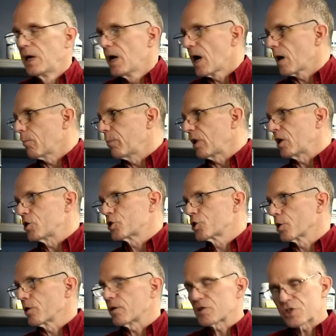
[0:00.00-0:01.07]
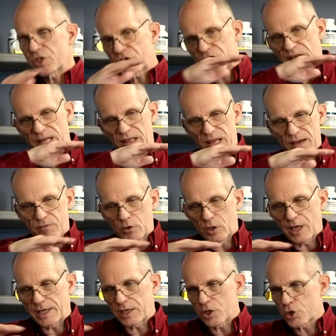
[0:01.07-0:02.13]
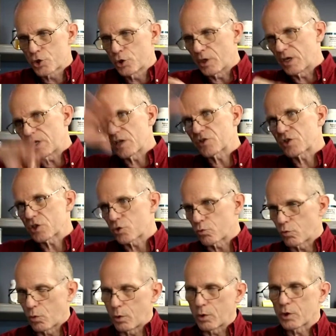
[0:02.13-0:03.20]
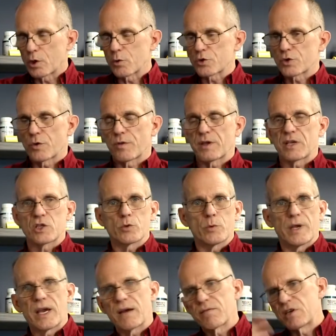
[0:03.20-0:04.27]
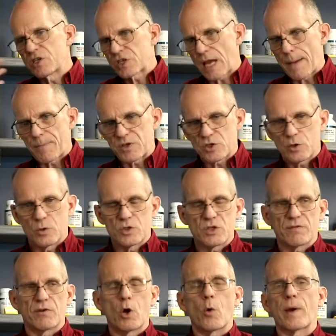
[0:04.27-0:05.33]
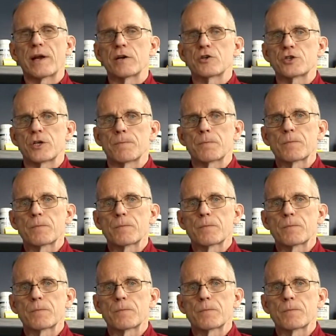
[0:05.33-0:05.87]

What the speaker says: Our blood sugar doesn't stay level like it should. It does this roller coaster thing. So we have these episodes of no energy.